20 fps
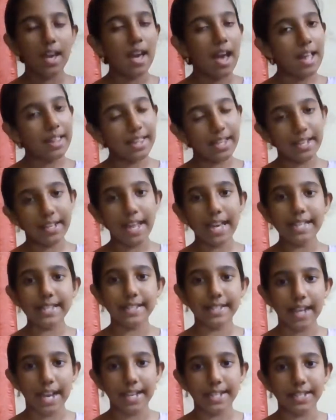and the
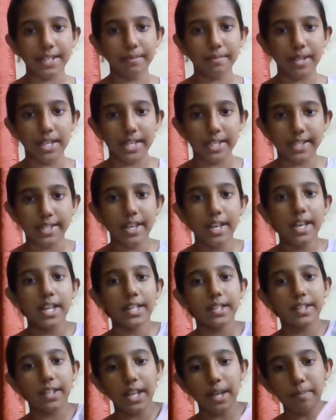next item is
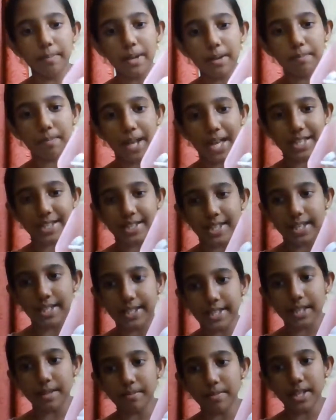3 pin plastic
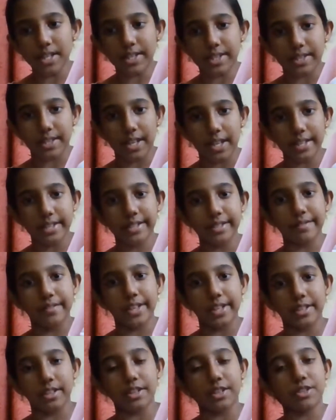seamless snakes
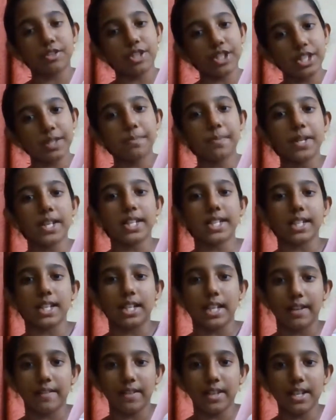with 2 spirit
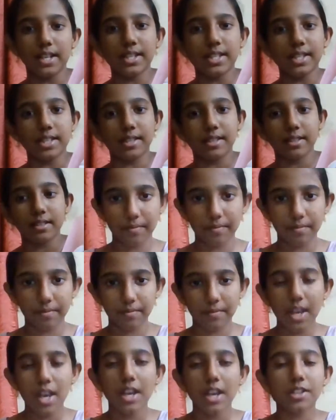levelers
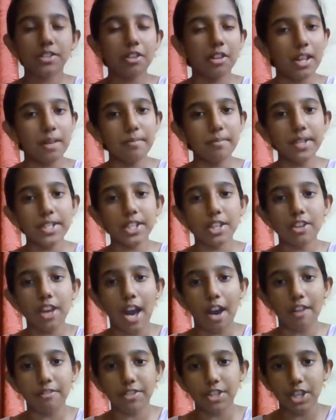so let me tell you
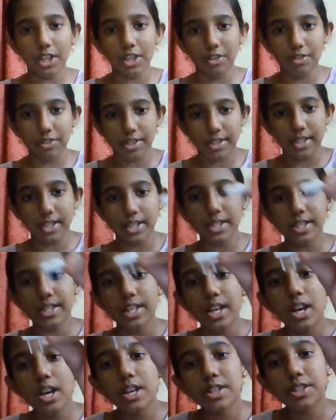how to use this
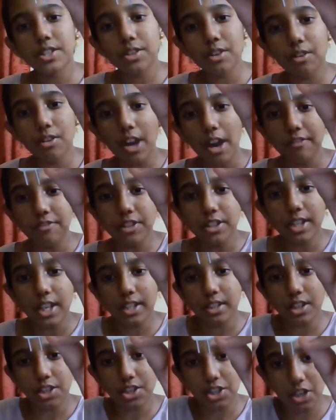so you have to
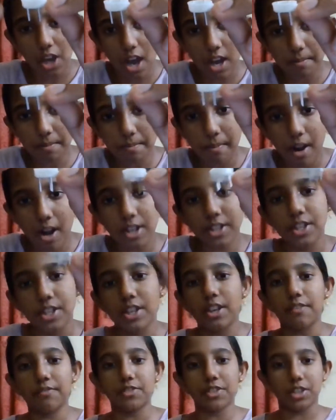take the sharp part
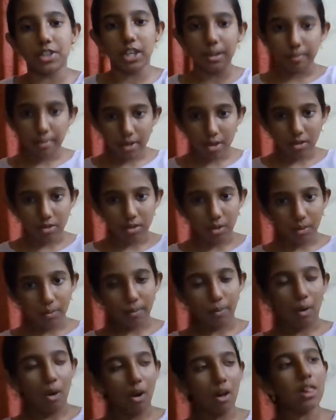and you have to keep it on
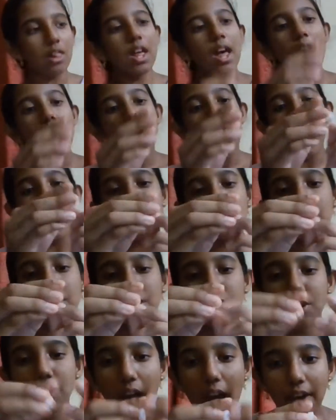the wall
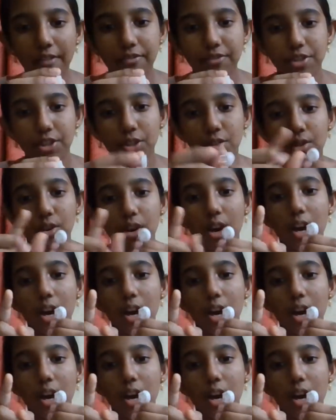and you have to